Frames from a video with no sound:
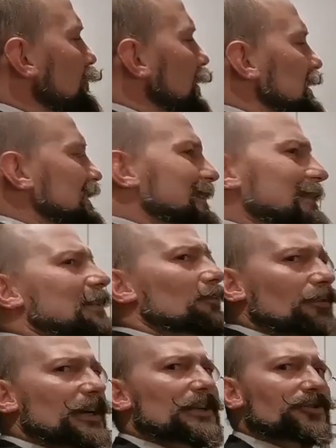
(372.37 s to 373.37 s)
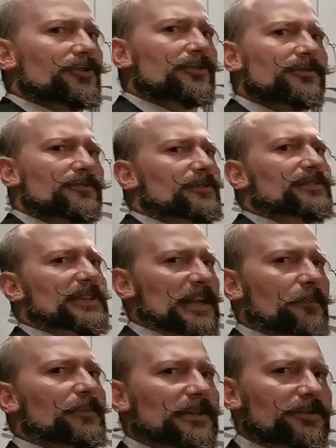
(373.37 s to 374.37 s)
to a steel edge to
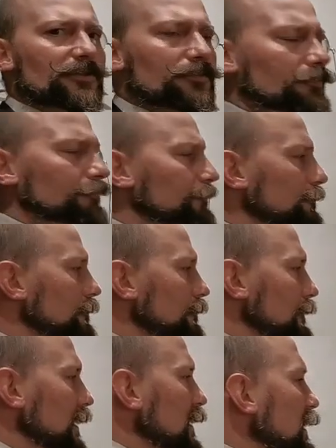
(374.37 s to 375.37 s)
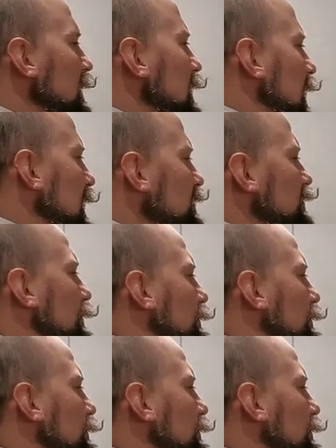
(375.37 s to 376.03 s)
slam into. Hence,